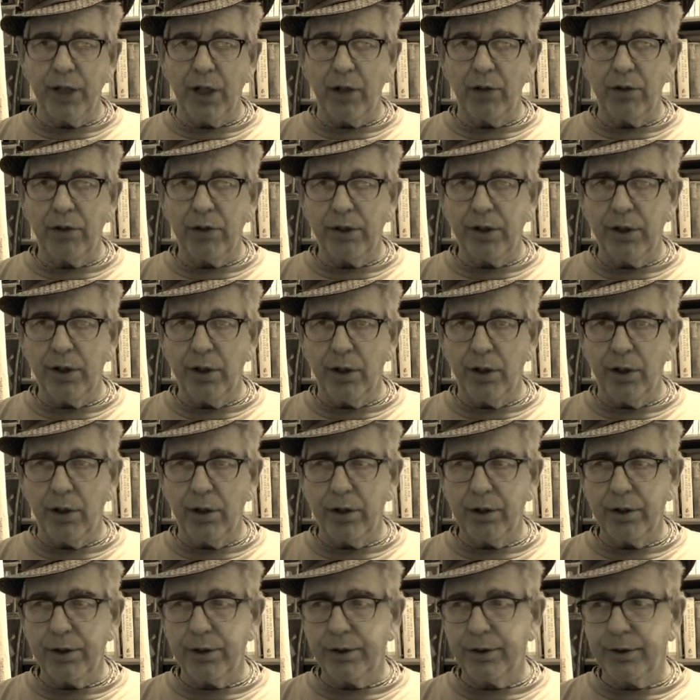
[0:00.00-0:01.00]
without
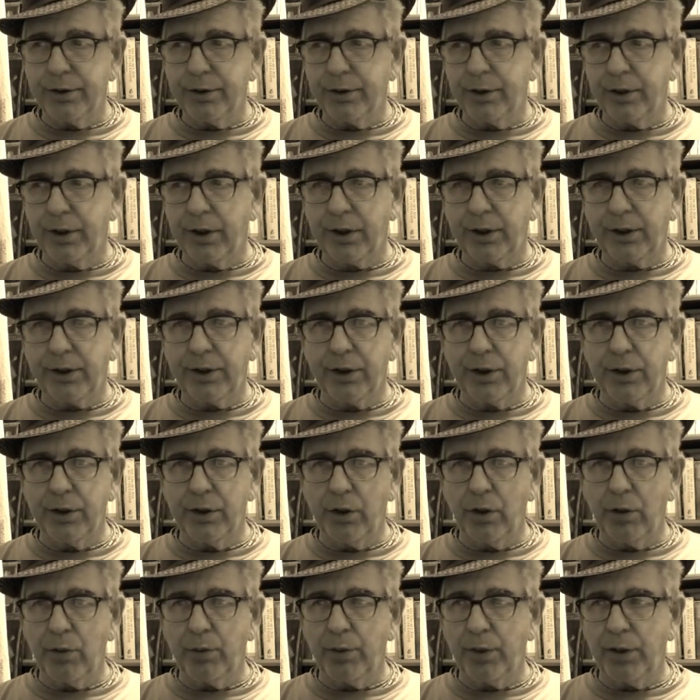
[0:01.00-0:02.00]
tears. So that's the
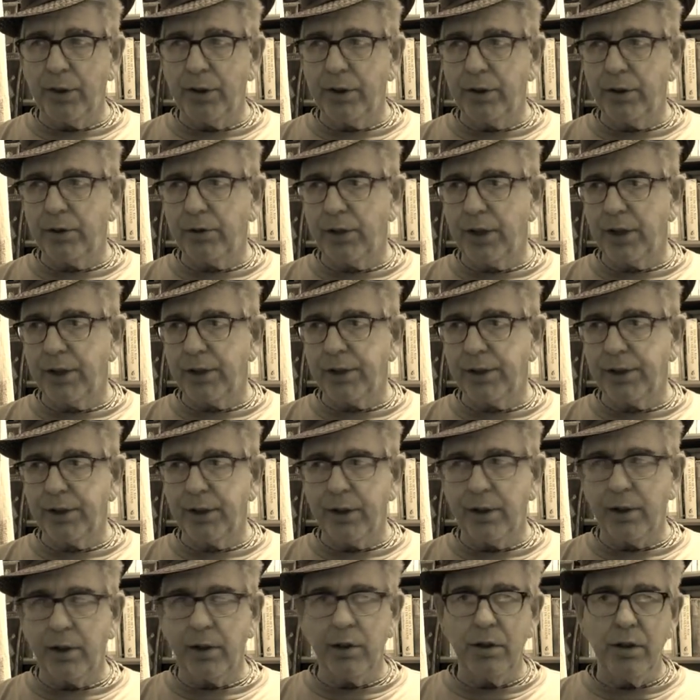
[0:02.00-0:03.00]
note by the
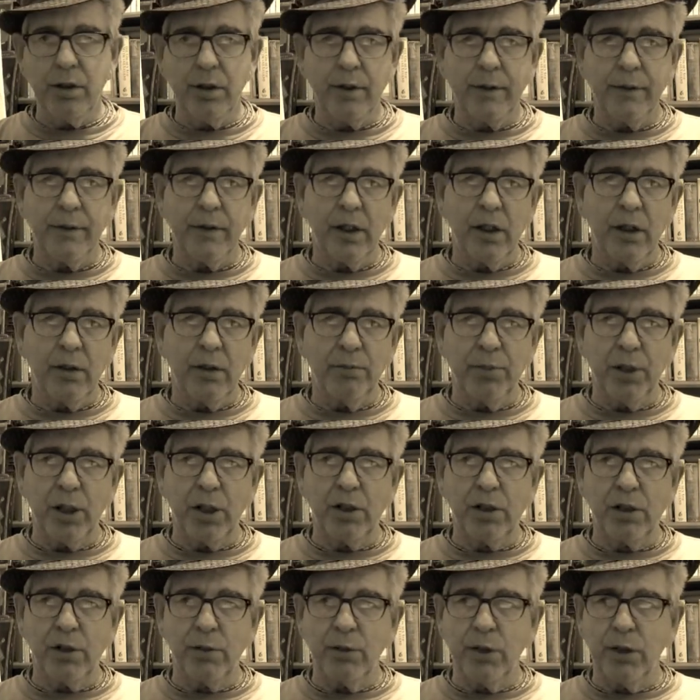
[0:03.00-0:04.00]
translator,
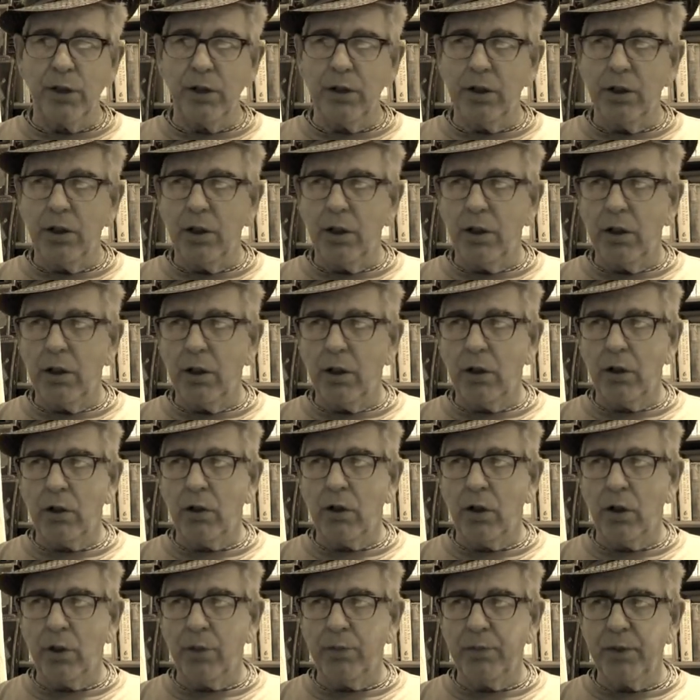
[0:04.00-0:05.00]
Benjamin
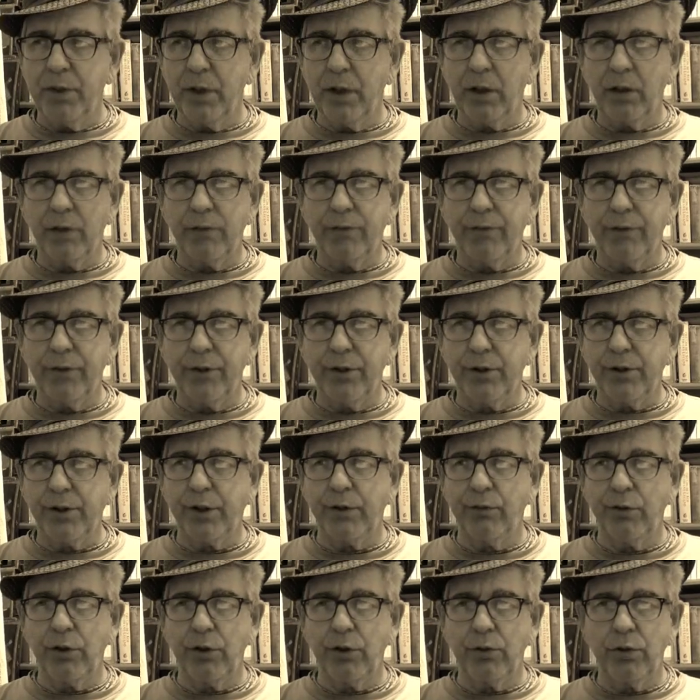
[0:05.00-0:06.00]
Okopnik. And for
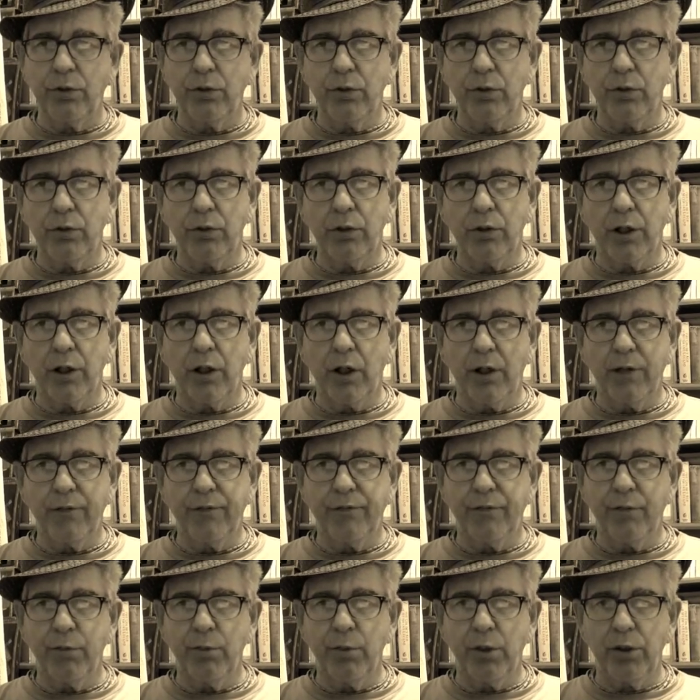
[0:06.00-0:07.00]
those of you who are
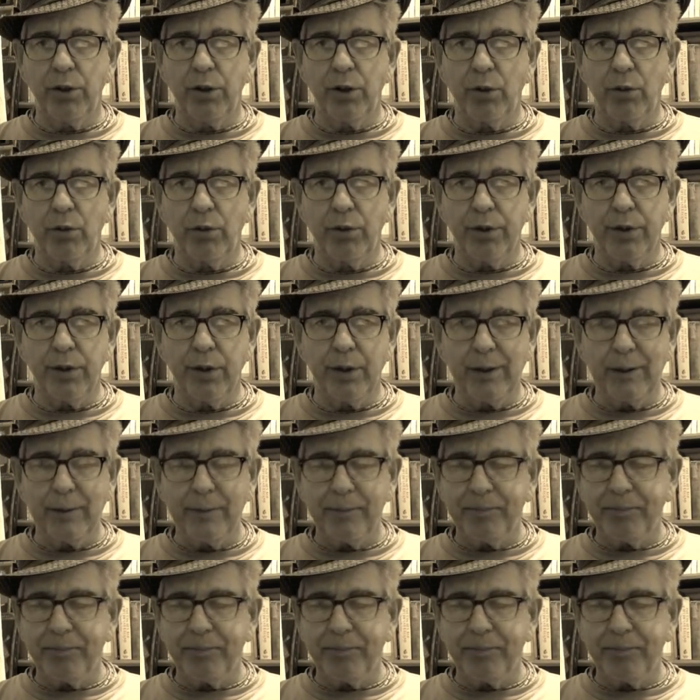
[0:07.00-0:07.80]
unfamiliar with